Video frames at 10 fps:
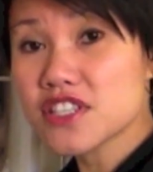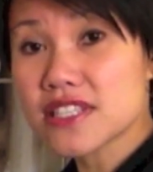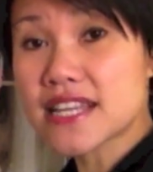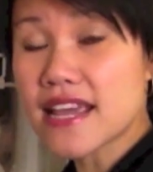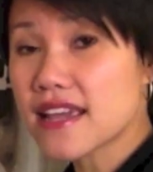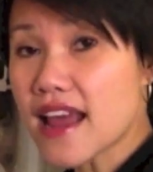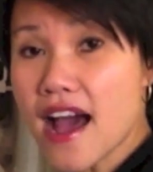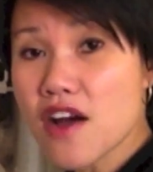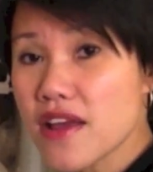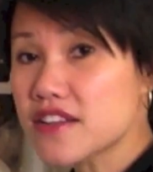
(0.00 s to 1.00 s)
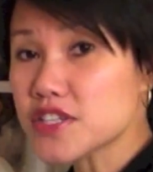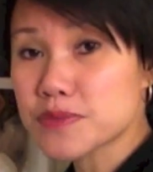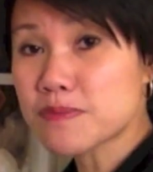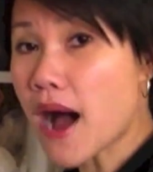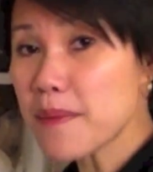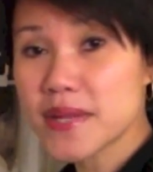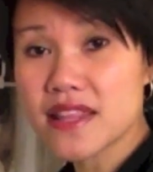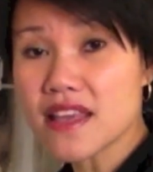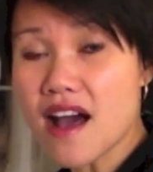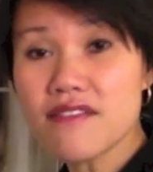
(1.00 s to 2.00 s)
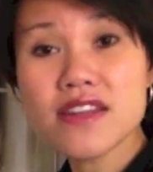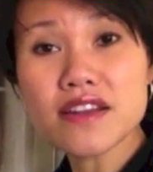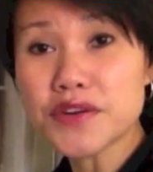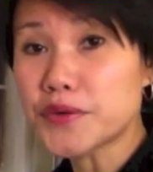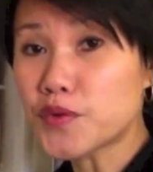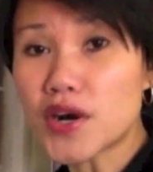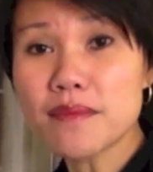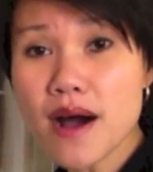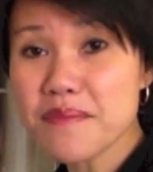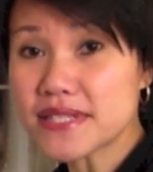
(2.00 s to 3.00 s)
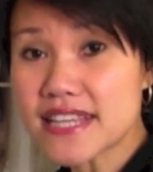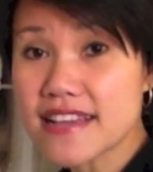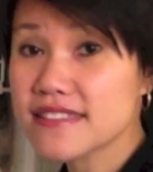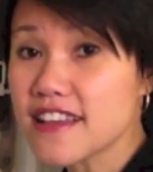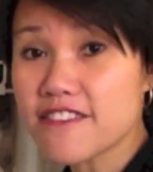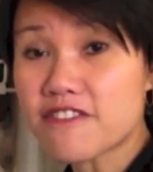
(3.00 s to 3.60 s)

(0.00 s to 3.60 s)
just take it out and just pop it in the oven. It'll warm up and taste like